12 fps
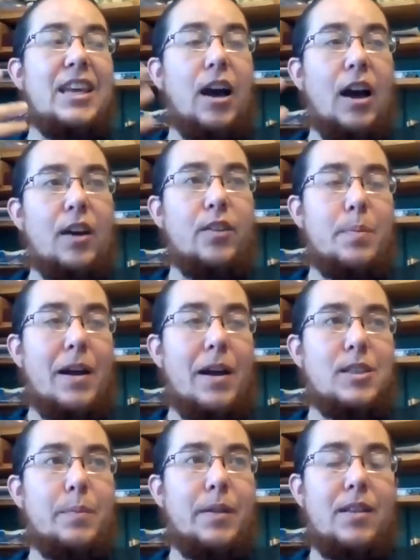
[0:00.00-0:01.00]
The other
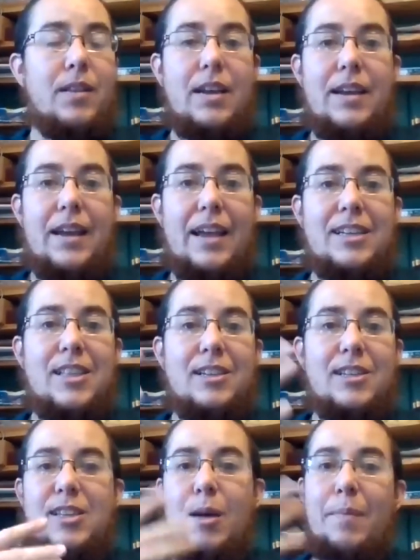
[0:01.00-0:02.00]
possibility is
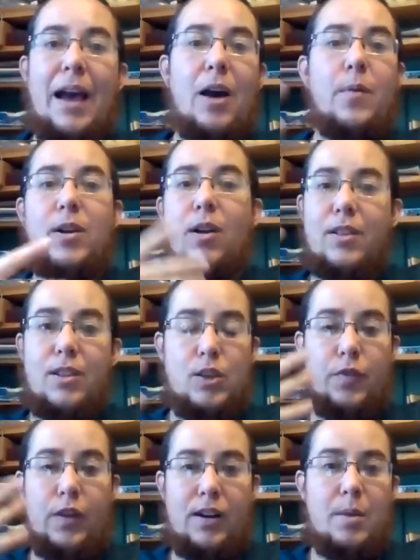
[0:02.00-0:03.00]
that somehow in all of
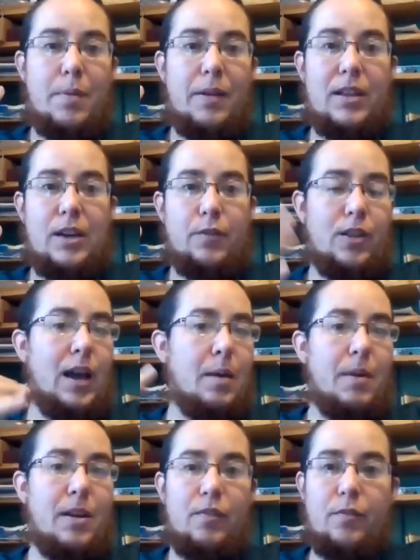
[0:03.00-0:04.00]
this variability of
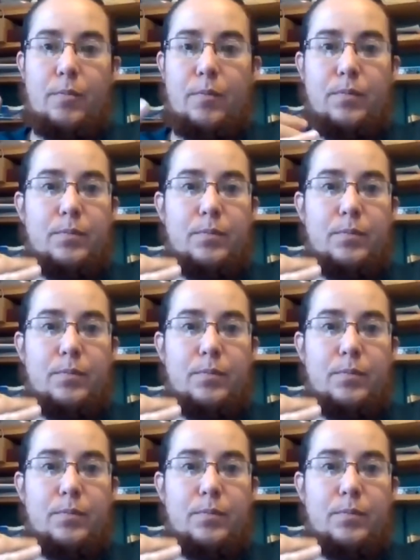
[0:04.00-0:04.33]
climate, of